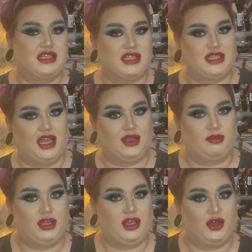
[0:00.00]
tag
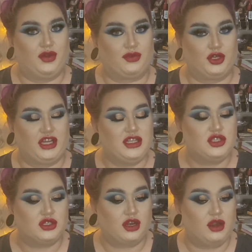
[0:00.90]
me over on
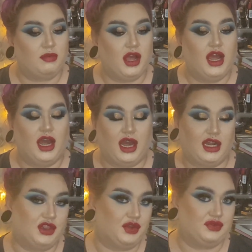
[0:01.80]
Instagram.
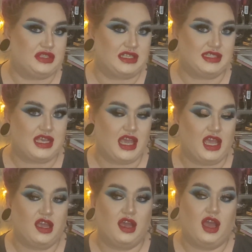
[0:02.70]
I'd love to see.